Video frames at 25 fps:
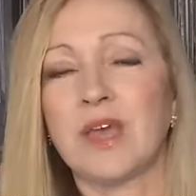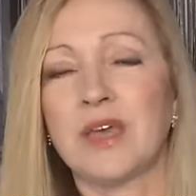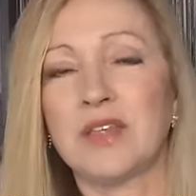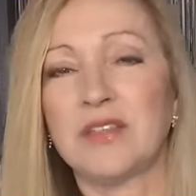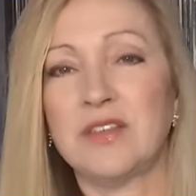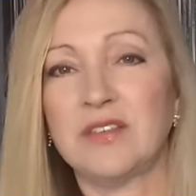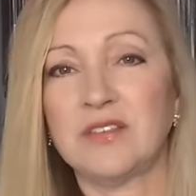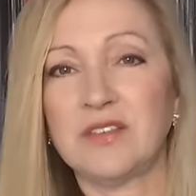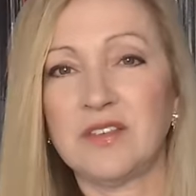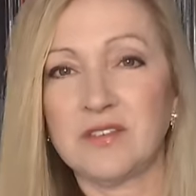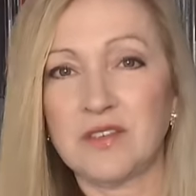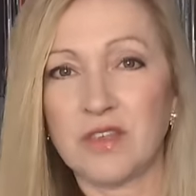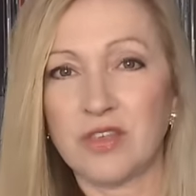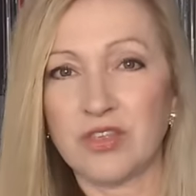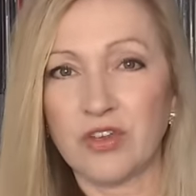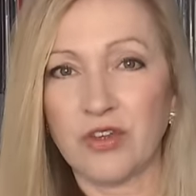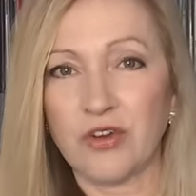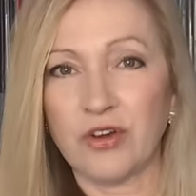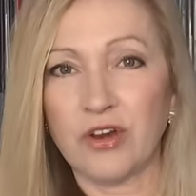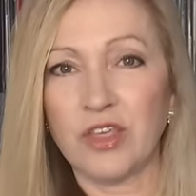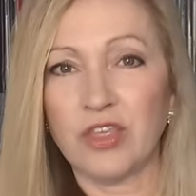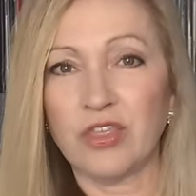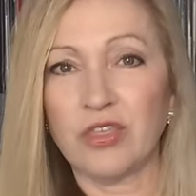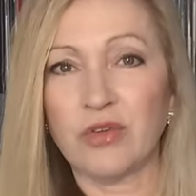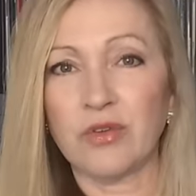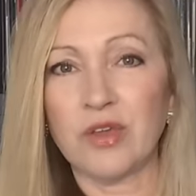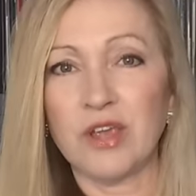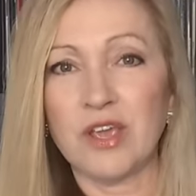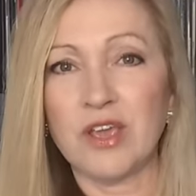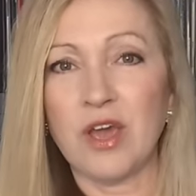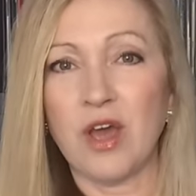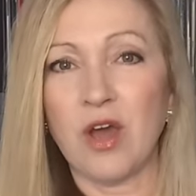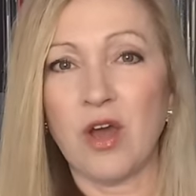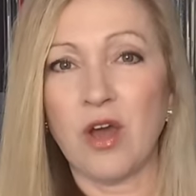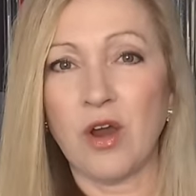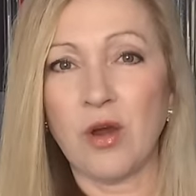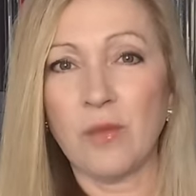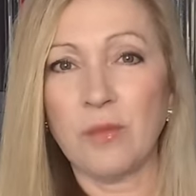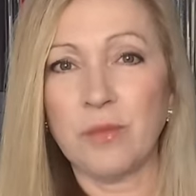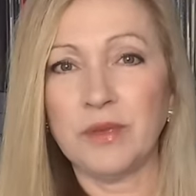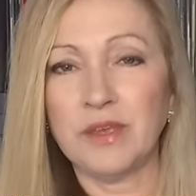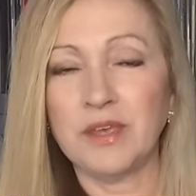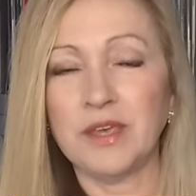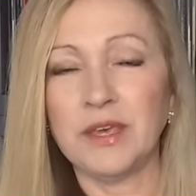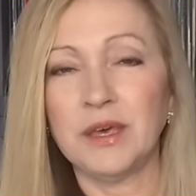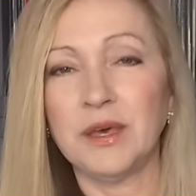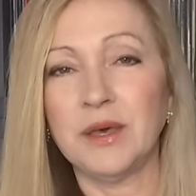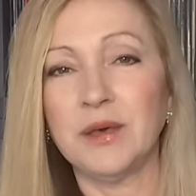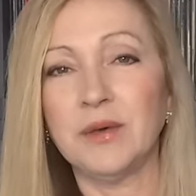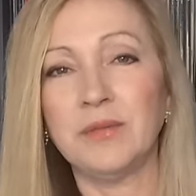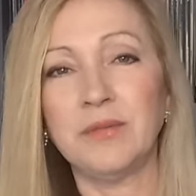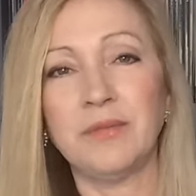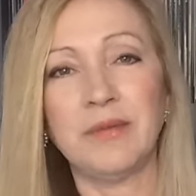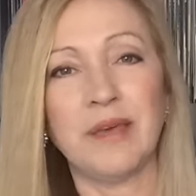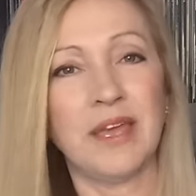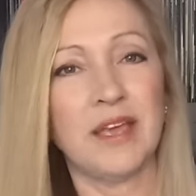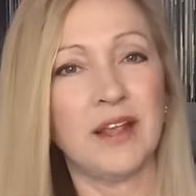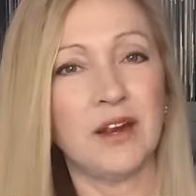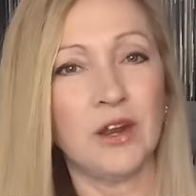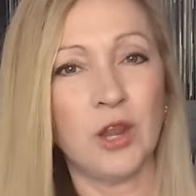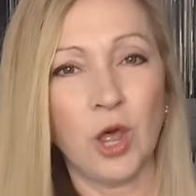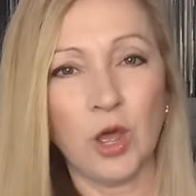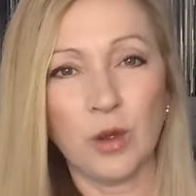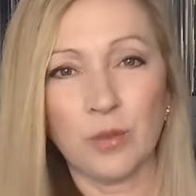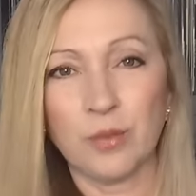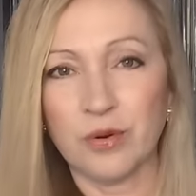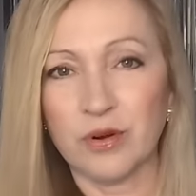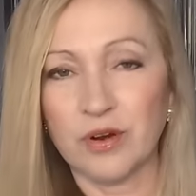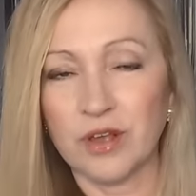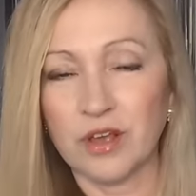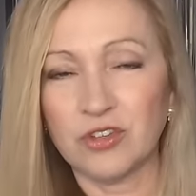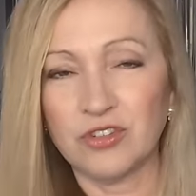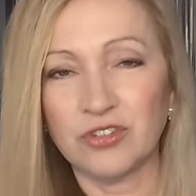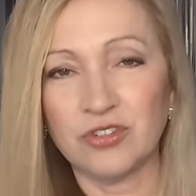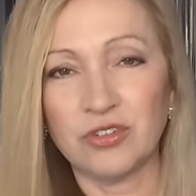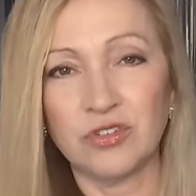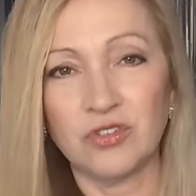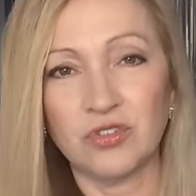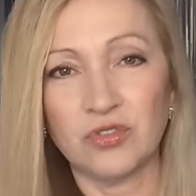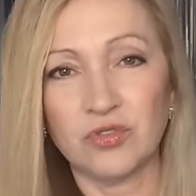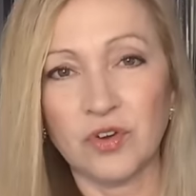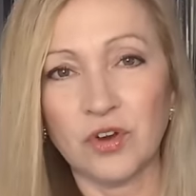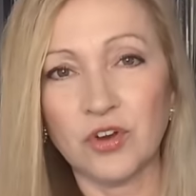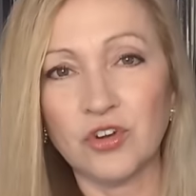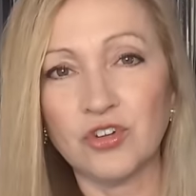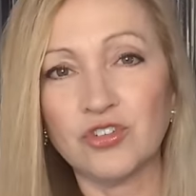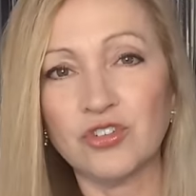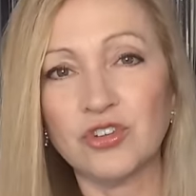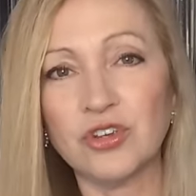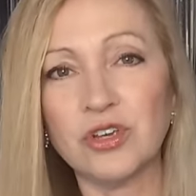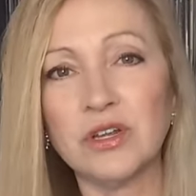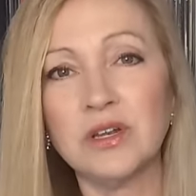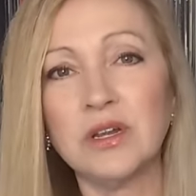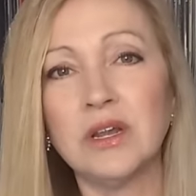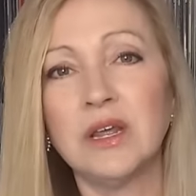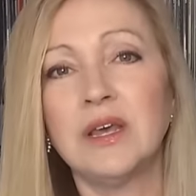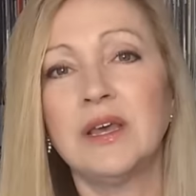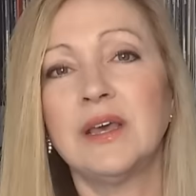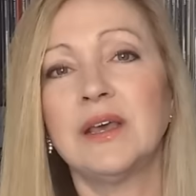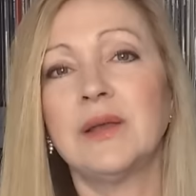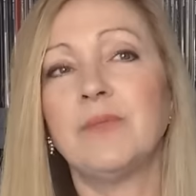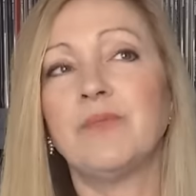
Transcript: This is a 33 RPM Analog Productions version.